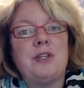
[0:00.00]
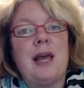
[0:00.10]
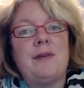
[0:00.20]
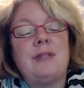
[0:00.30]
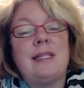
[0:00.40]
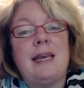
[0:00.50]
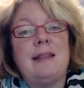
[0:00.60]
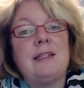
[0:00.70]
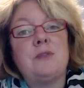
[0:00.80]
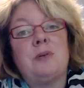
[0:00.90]
should have a day
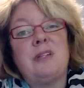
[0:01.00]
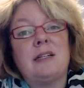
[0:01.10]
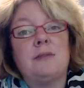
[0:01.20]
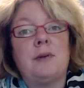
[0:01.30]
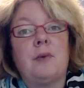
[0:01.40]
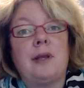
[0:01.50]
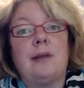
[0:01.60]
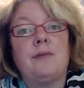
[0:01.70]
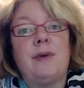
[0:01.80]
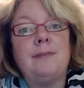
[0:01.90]
that's productive, rewarding,
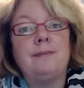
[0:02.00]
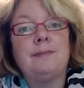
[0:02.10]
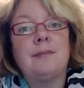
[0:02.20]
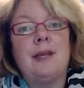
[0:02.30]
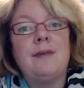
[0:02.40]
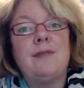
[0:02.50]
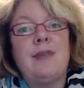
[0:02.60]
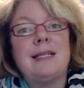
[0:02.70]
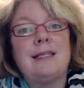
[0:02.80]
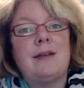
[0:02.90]
and fun. If
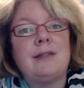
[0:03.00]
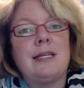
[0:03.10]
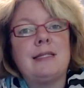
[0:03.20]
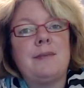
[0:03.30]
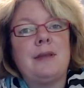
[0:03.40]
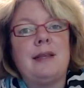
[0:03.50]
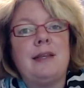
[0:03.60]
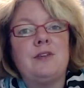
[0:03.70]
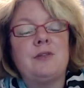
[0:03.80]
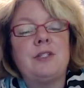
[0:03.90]
that sounds like something that
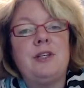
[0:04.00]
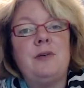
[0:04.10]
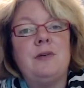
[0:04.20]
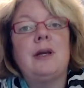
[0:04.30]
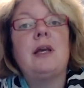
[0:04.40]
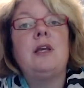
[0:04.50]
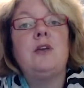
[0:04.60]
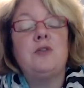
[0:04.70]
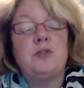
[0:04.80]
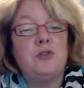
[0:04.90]
interests you,
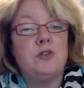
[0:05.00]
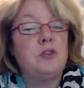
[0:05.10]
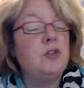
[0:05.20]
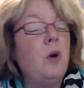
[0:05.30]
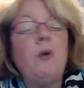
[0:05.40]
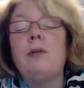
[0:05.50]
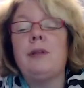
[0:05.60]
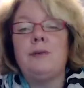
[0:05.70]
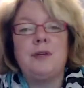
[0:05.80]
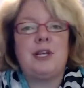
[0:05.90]
you should
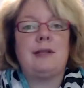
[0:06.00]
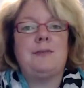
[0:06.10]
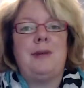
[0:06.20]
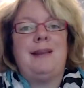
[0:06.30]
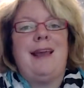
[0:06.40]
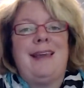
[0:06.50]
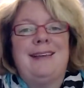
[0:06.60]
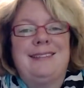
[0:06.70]
totally reach out to me today.